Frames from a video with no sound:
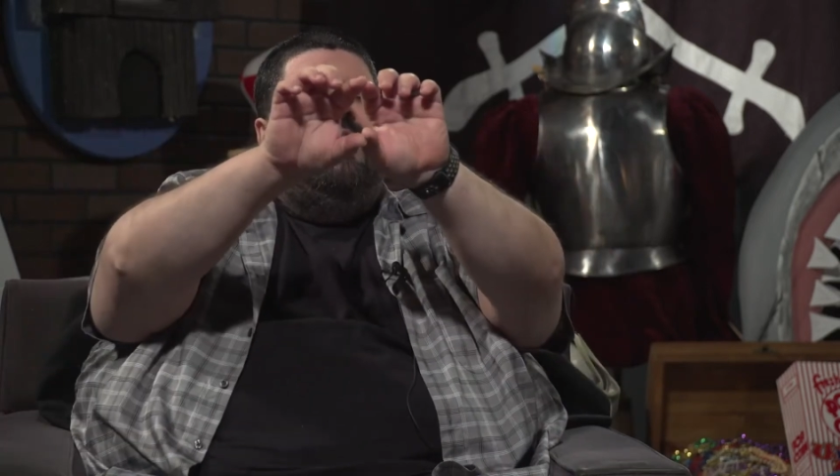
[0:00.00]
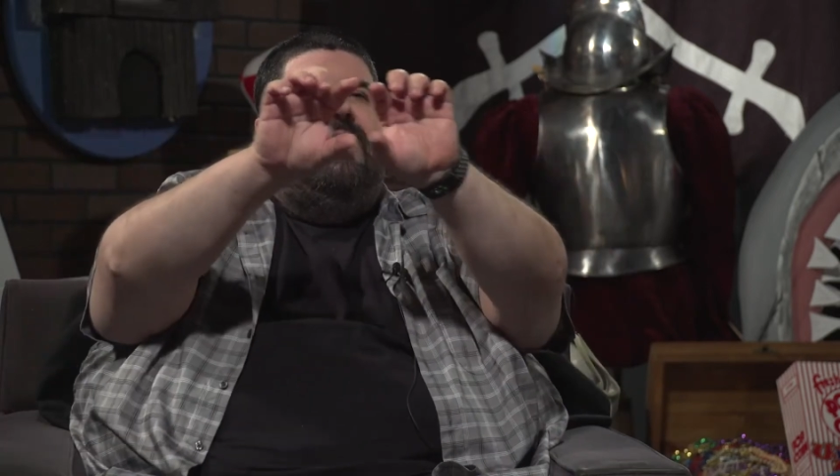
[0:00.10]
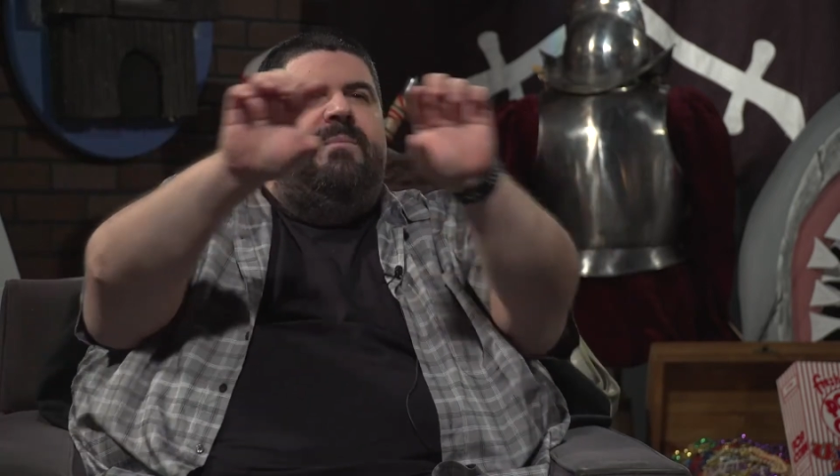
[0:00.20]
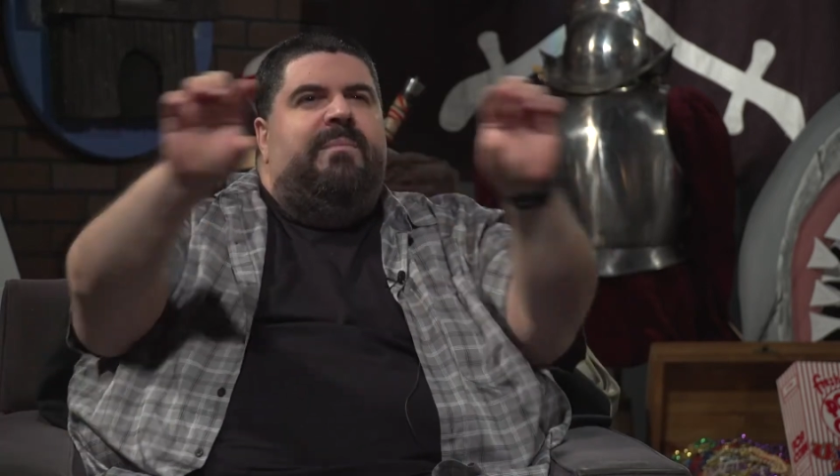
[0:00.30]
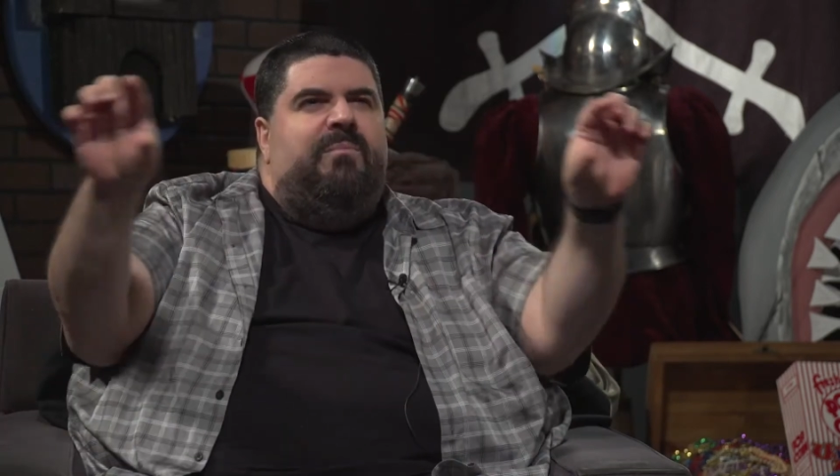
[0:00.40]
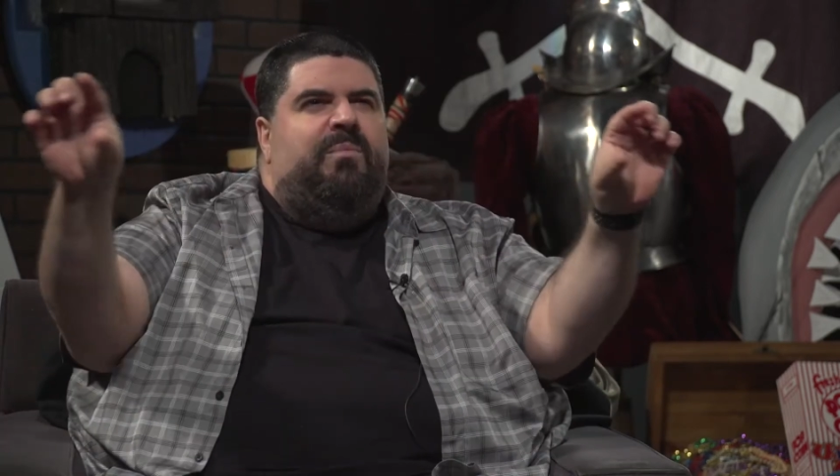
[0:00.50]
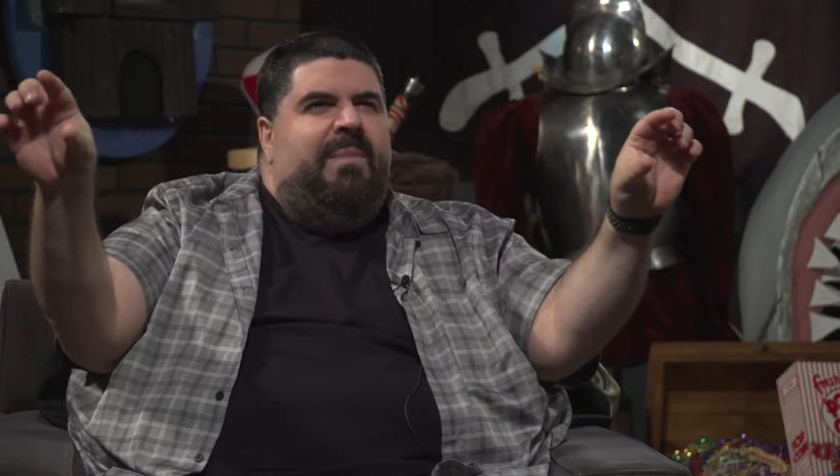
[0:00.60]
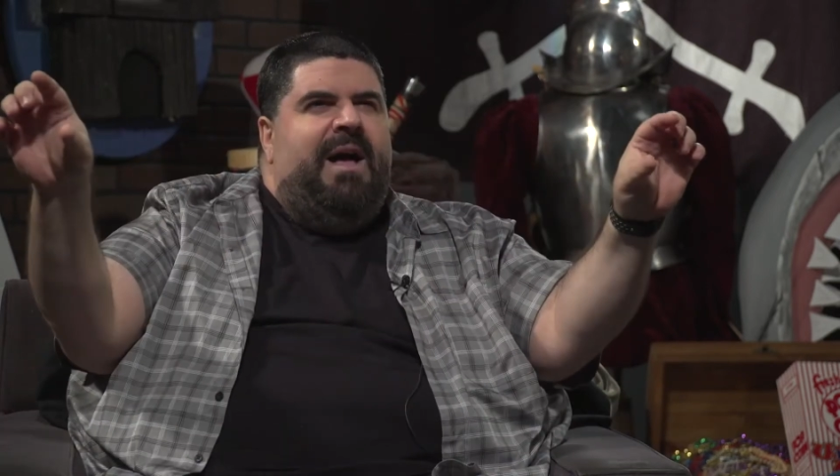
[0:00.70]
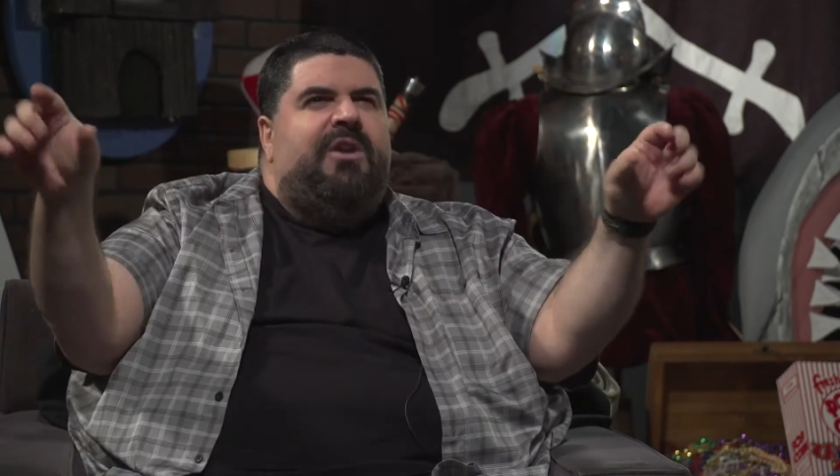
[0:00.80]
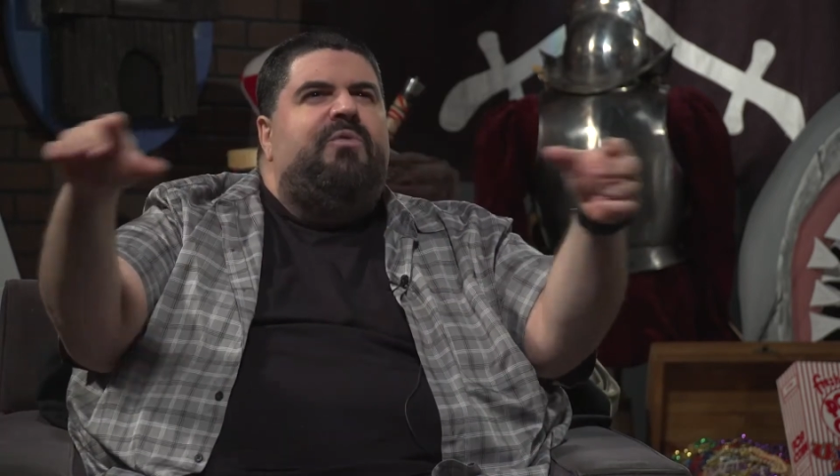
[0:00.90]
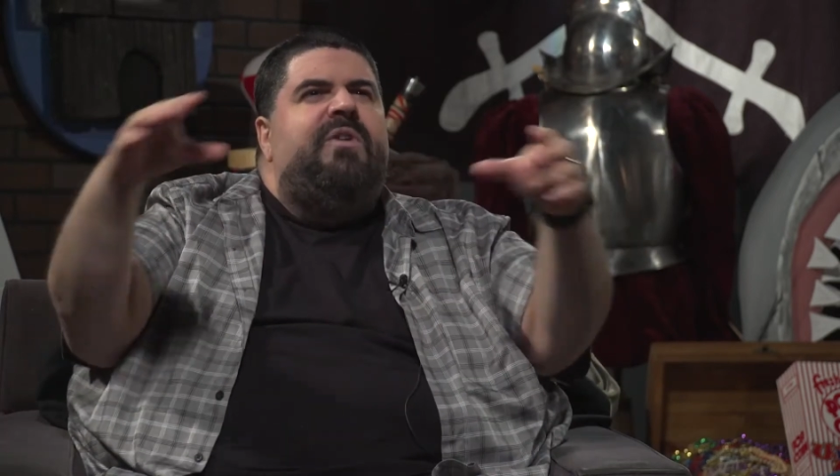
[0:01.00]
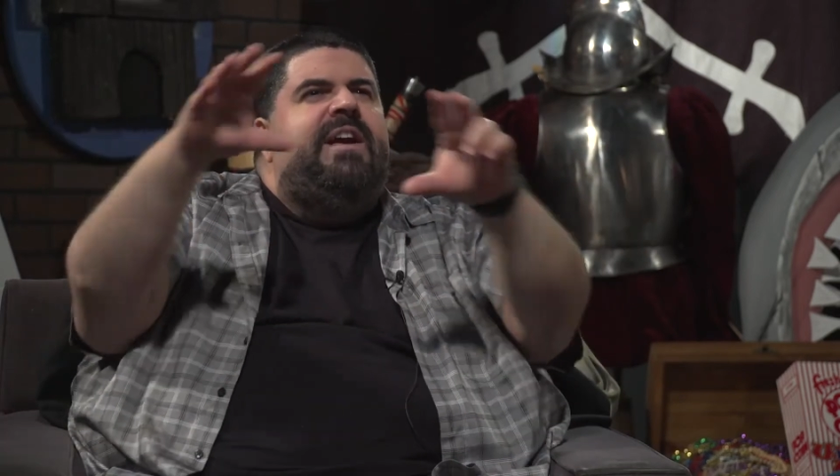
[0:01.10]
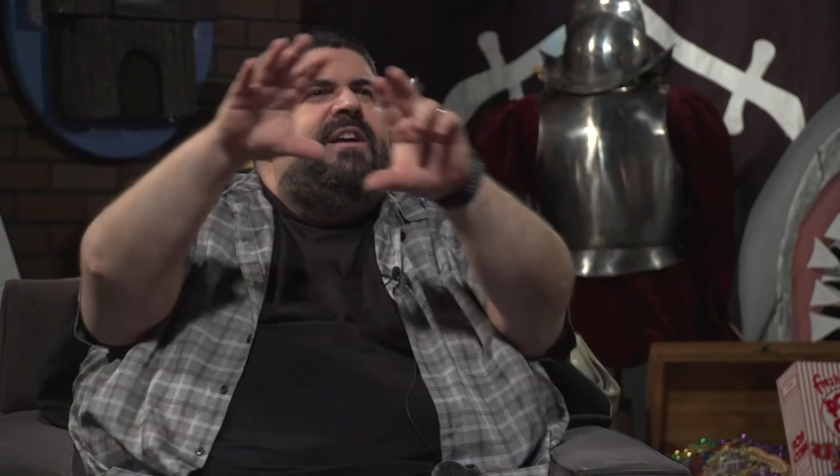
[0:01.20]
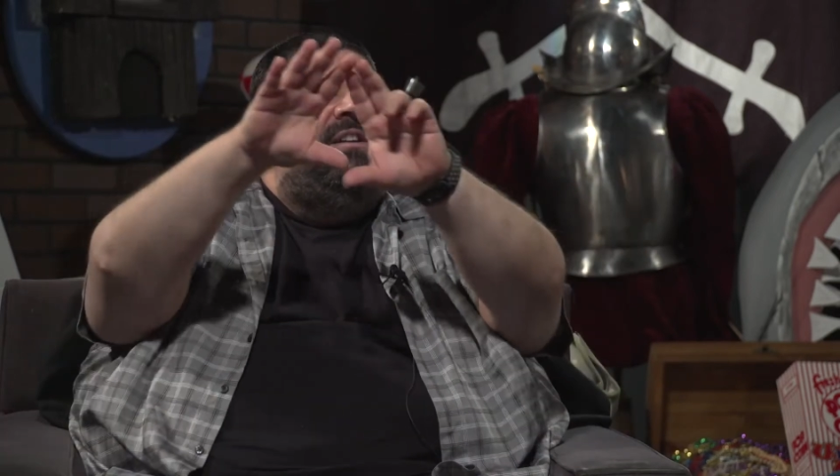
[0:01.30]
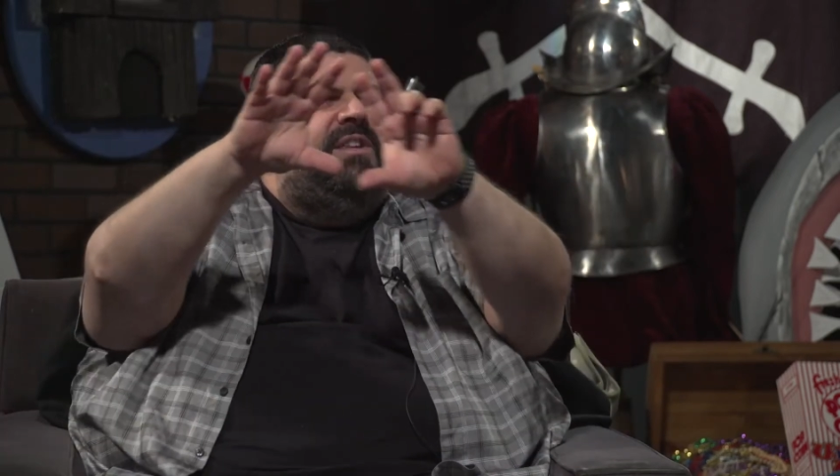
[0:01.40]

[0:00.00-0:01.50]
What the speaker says: the monorail,